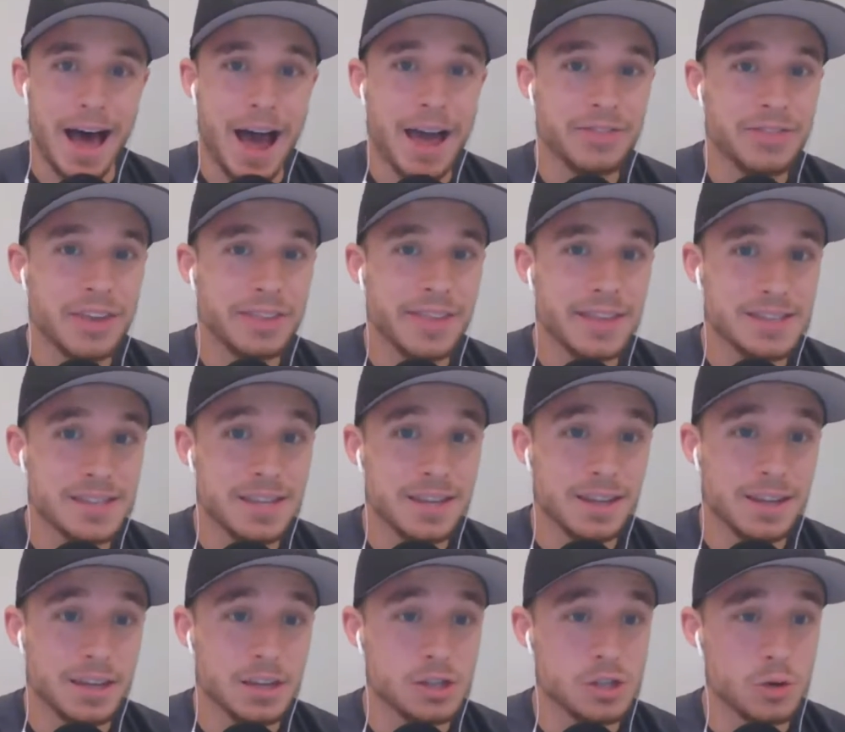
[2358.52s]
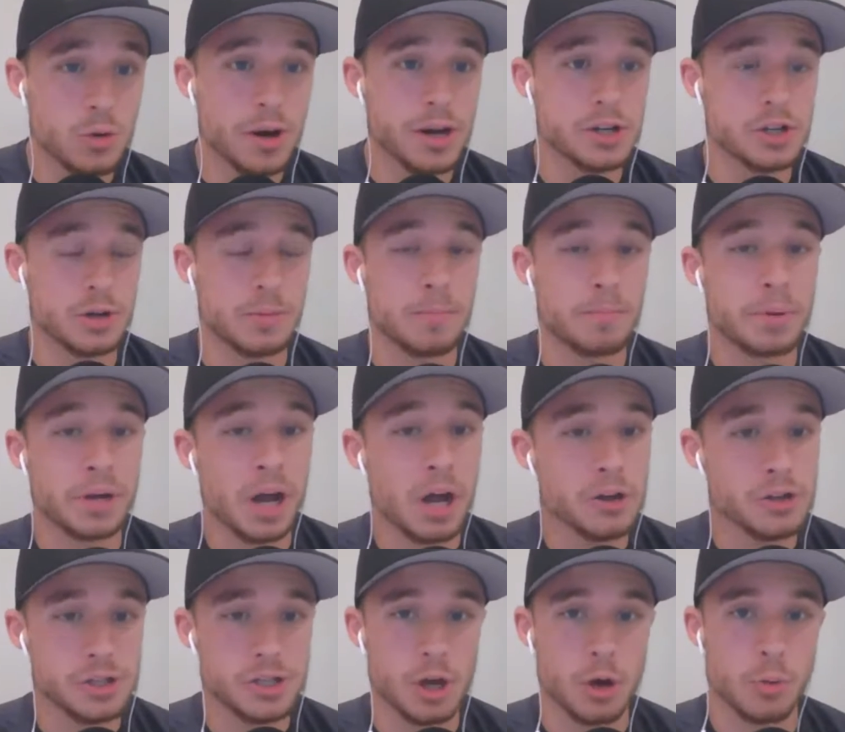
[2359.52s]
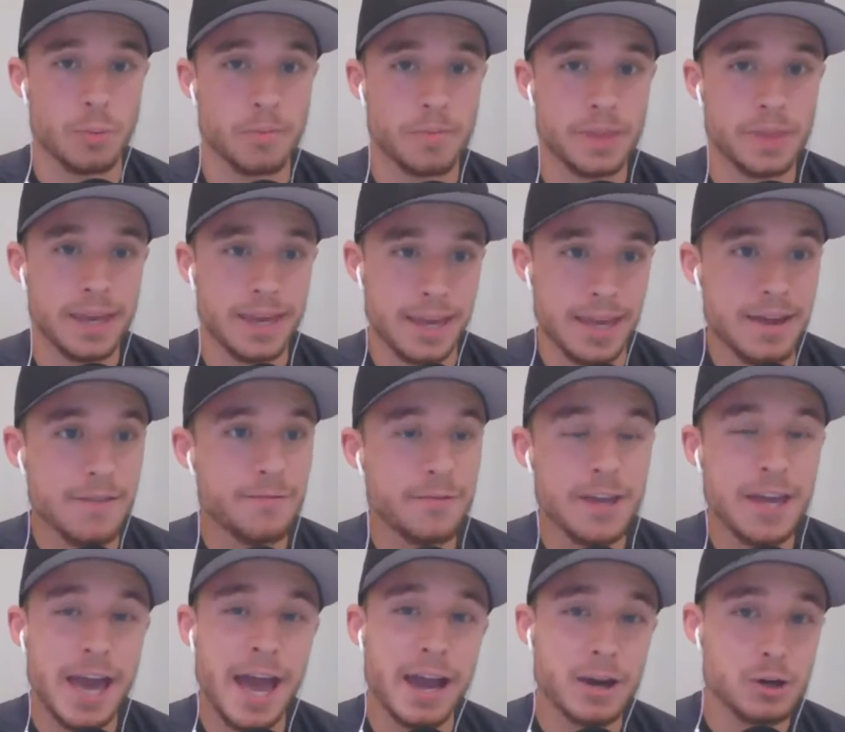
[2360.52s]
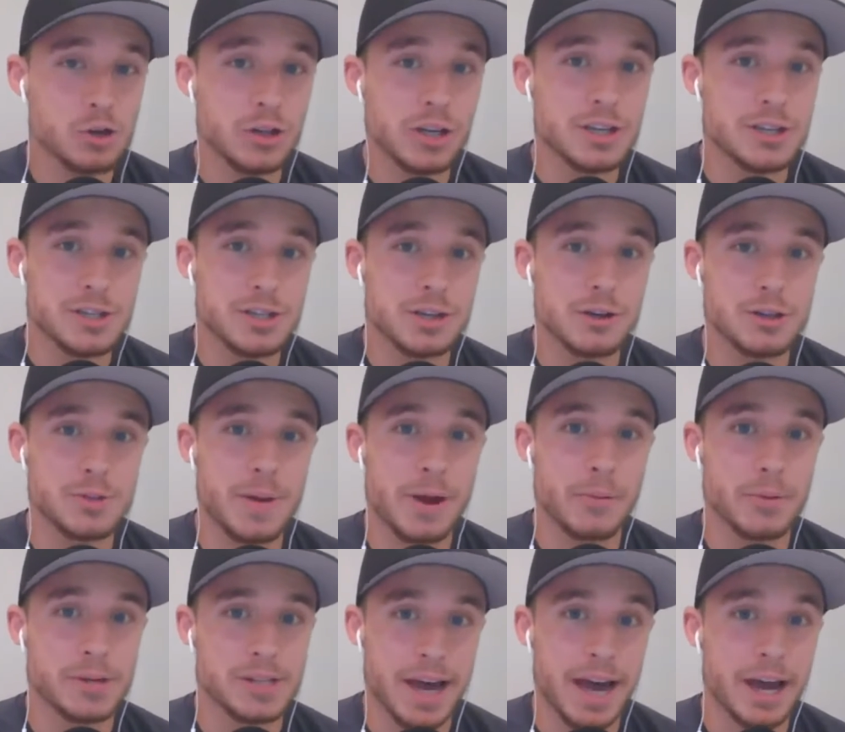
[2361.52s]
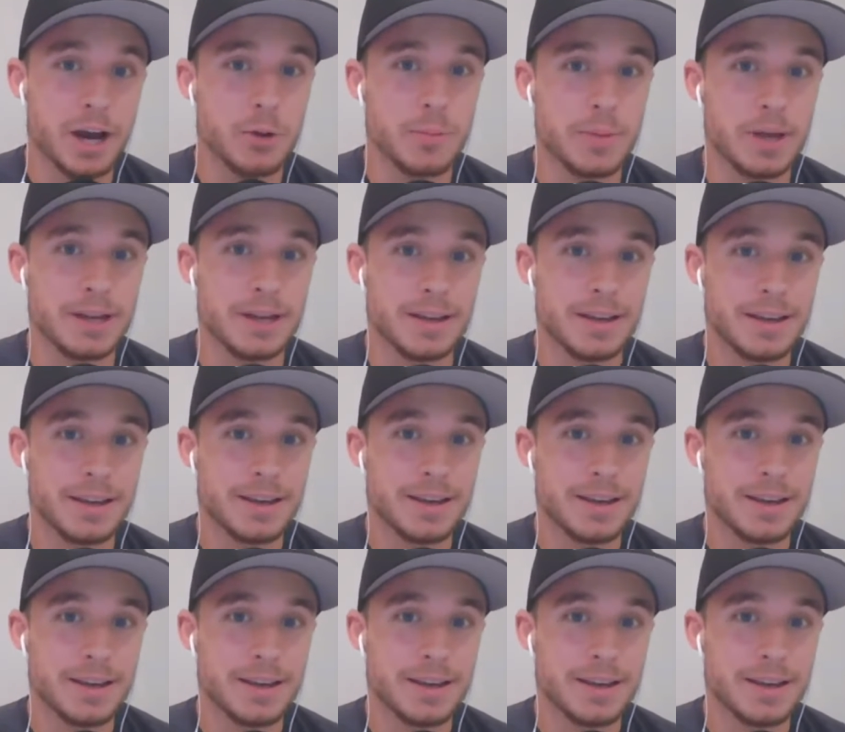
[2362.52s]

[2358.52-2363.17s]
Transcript: I think that's in the consideration. But also, if he actually is serious about retirement,